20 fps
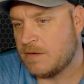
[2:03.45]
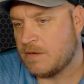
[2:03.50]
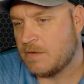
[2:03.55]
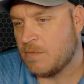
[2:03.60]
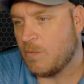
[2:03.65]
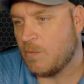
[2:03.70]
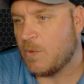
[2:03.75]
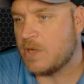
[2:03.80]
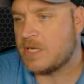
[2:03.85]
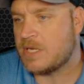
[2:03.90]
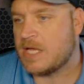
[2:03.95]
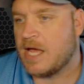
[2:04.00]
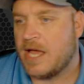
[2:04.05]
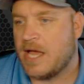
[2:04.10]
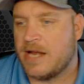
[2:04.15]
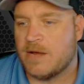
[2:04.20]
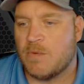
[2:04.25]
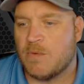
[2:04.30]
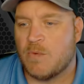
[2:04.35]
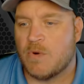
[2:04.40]
What kind
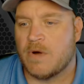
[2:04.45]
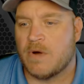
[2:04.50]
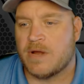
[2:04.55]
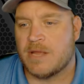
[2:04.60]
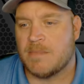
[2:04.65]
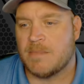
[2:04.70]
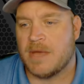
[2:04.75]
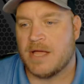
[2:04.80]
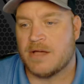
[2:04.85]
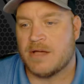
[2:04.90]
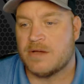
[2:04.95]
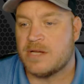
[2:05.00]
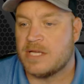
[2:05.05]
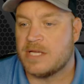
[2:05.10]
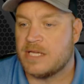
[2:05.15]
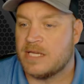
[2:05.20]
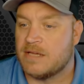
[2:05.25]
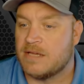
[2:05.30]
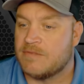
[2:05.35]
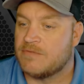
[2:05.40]
of work am I going to
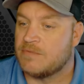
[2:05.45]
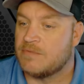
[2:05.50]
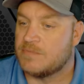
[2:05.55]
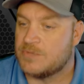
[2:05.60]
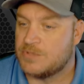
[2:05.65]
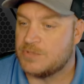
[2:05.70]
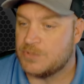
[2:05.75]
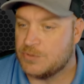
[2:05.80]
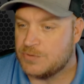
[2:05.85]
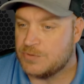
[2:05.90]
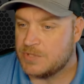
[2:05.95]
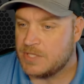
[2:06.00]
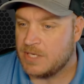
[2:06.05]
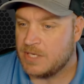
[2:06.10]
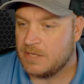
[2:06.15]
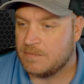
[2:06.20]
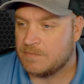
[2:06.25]
get from Susie?